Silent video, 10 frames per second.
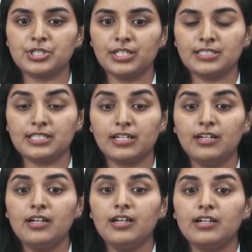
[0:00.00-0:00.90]
it
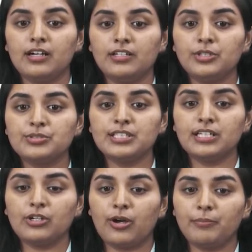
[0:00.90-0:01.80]

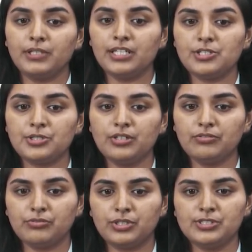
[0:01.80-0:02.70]
using combination
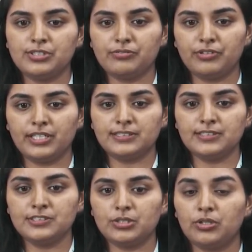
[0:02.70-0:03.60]
of words or
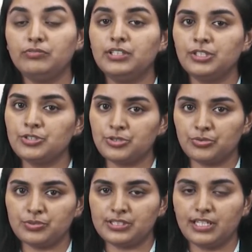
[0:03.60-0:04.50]
phrases of their
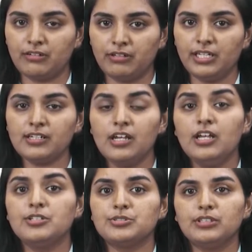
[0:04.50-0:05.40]
choosing, right?
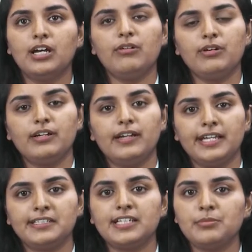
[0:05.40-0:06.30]
So now
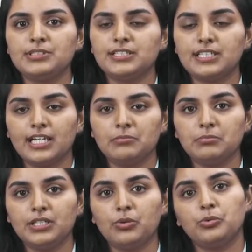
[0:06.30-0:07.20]
at times it can
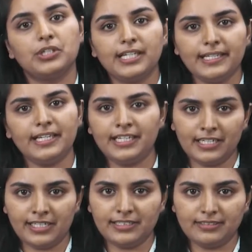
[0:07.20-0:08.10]
be only
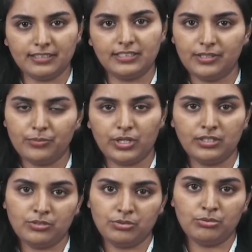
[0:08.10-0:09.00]
AI that they
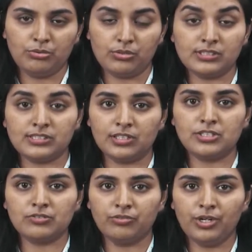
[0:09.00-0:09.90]
want to
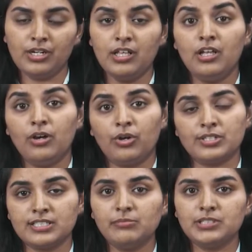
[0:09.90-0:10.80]
search for, or
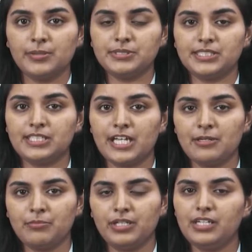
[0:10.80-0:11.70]
sometimes it
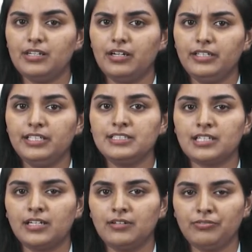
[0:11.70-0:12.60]
can be an
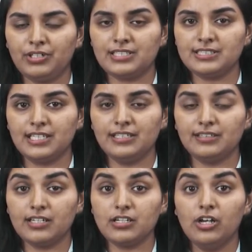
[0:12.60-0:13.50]
entire phrase saying
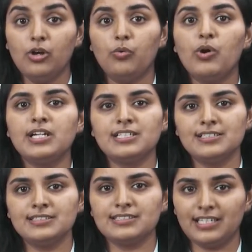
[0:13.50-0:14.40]
that what
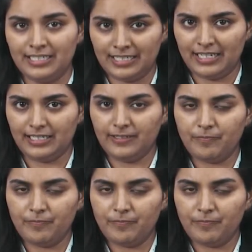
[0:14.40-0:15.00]
is AI,